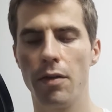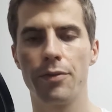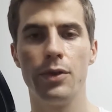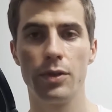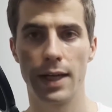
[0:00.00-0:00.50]
are
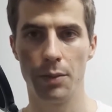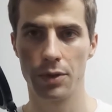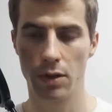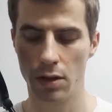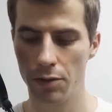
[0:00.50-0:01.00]
a few
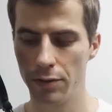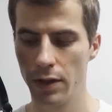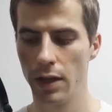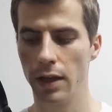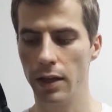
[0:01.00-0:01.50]
types
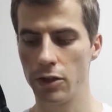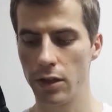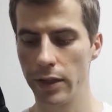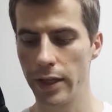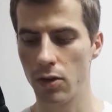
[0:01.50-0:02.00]
of
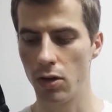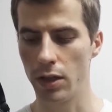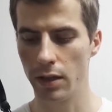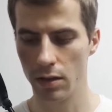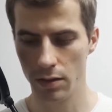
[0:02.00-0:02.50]
Escherichia
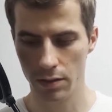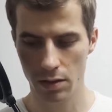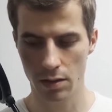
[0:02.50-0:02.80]
coli,